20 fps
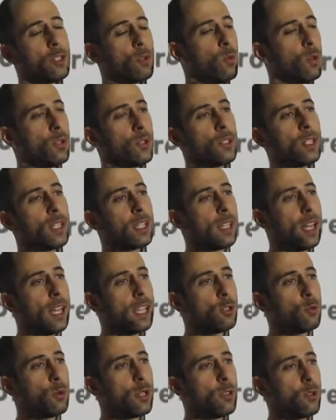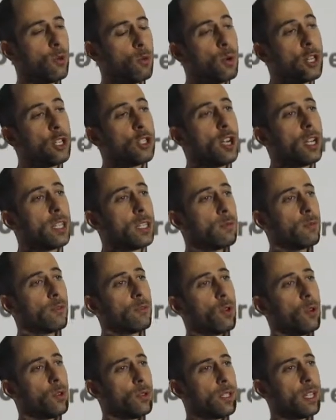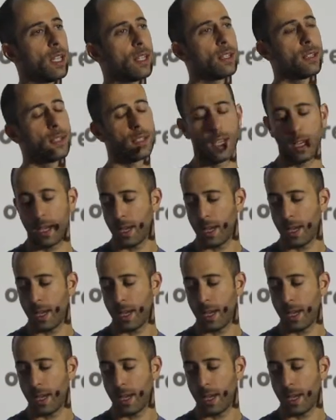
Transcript: to want to engage with? Or which item of content